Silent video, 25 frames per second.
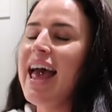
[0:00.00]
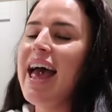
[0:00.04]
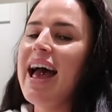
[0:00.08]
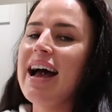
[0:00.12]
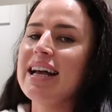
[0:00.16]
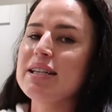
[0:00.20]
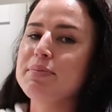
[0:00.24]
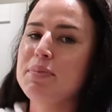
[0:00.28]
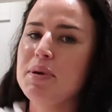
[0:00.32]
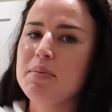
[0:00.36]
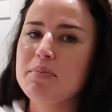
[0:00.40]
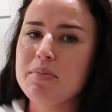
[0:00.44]

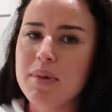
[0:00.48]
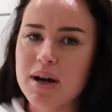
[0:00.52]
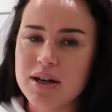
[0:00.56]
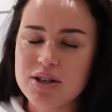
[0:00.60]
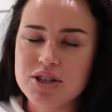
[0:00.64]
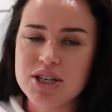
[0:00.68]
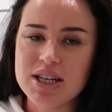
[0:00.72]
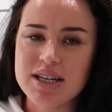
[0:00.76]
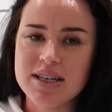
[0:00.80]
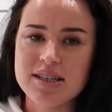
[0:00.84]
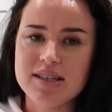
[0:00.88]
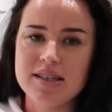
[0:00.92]
has been
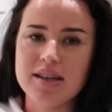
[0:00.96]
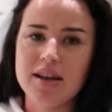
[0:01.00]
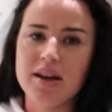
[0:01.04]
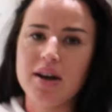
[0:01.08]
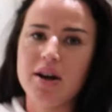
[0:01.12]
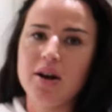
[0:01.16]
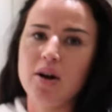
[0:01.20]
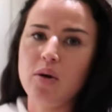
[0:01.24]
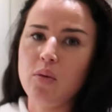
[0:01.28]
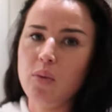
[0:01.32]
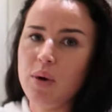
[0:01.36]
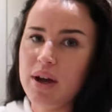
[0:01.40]
much
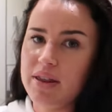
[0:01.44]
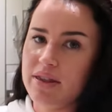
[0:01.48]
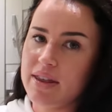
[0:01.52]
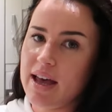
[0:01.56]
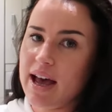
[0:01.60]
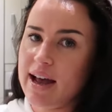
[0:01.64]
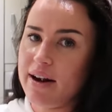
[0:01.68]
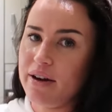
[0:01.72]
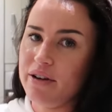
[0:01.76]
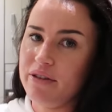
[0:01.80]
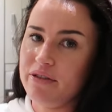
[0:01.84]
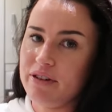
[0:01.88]
easier with the
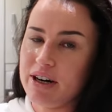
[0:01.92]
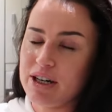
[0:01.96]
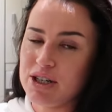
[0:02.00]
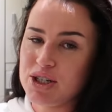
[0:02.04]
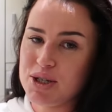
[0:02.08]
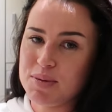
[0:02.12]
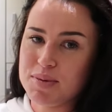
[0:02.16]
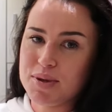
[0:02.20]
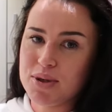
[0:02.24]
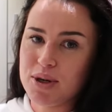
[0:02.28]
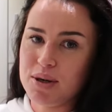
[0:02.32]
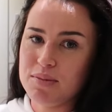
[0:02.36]
HelloFresh
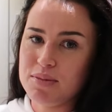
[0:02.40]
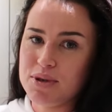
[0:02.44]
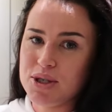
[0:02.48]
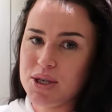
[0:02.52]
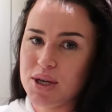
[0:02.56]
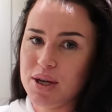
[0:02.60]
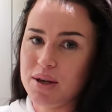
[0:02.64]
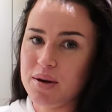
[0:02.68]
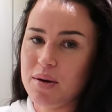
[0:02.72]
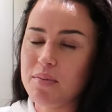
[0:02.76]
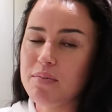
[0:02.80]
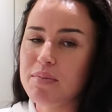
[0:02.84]

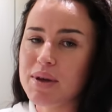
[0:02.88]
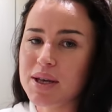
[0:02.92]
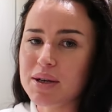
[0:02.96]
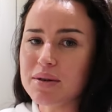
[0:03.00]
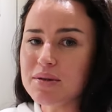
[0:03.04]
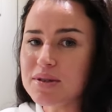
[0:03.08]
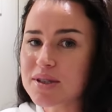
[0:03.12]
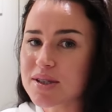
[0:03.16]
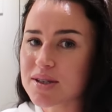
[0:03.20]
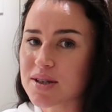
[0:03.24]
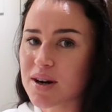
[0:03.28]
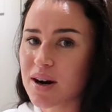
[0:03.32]
subscription.
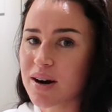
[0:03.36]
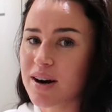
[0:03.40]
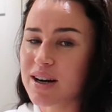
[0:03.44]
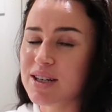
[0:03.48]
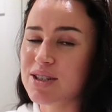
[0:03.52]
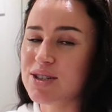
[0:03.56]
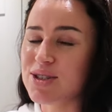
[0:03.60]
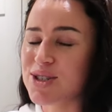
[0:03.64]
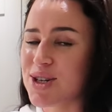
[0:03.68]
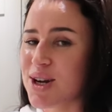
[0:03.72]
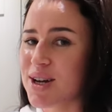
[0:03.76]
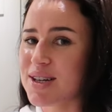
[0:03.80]
Meals start
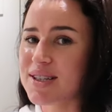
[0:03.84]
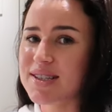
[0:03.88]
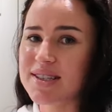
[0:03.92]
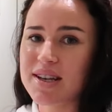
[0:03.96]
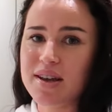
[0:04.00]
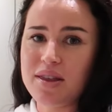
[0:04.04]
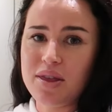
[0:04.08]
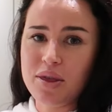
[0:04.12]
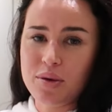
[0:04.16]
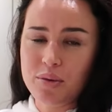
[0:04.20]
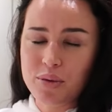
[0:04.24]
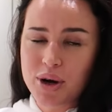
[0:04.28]
at just
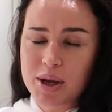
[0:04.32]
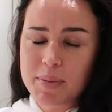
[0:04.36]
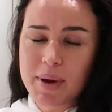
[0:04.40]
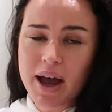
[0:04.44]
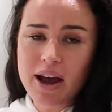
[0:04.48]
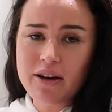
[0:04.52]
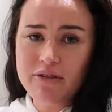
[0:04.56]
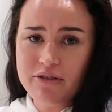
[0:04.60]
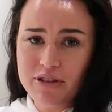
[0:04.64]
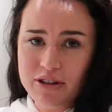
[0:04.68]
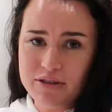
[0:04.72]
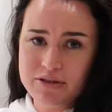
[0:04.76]

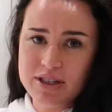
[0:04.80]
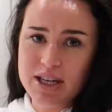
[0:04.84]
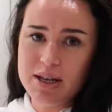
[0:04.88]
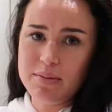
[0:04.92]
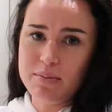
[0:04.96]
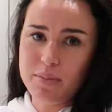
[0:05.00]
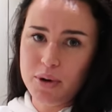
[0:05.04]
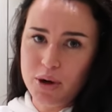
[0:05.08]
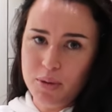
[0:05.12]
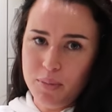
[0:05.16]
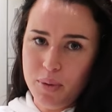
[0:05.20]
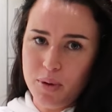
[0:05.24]

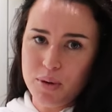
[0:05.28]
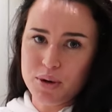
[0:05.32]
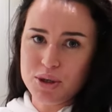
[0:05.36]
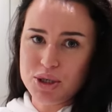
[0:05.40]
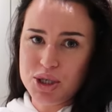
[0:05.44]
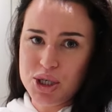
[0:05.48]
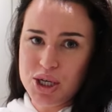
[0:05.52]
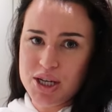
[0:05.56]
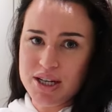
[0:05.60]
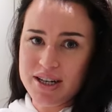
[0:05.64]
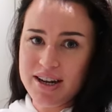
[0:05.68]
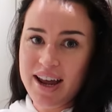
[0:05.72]
£3.15 per
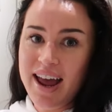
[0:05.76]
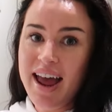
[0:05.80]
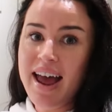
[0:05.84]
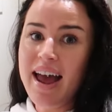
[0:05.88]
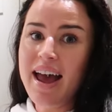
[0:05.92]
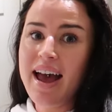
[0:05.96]
portion,